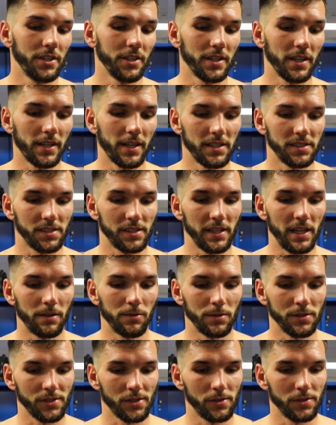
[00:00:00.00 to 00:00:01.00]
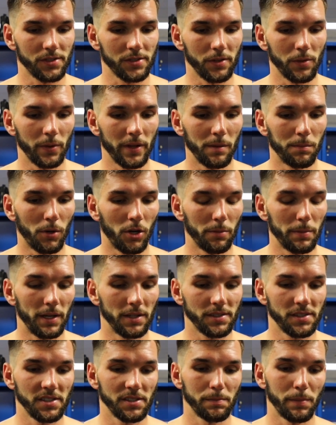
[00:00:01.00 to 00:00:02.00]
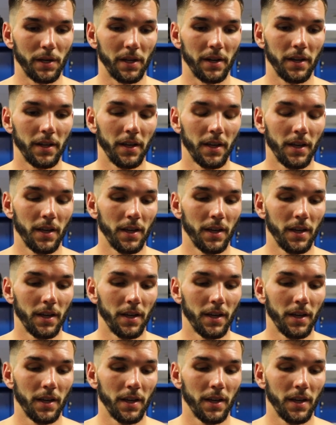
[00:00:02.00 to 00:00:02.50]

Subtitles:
You can kind of see that in results or the way the ball bounces, but